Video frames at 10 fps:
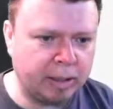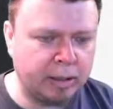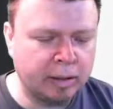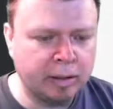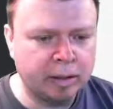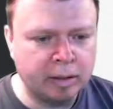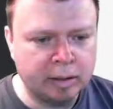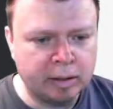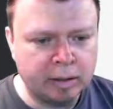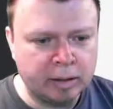
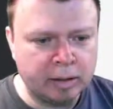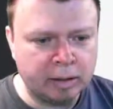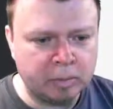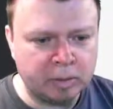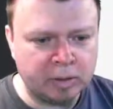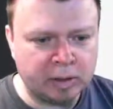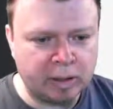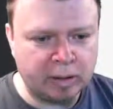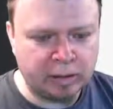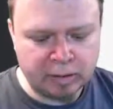And we'll say
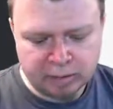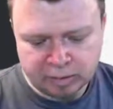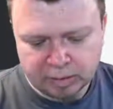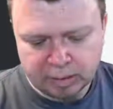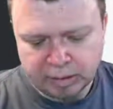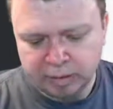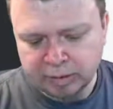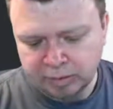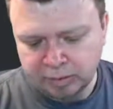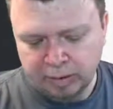this
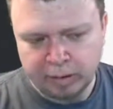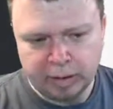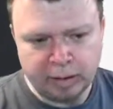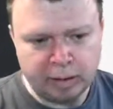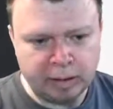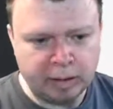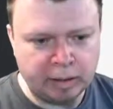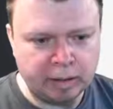is the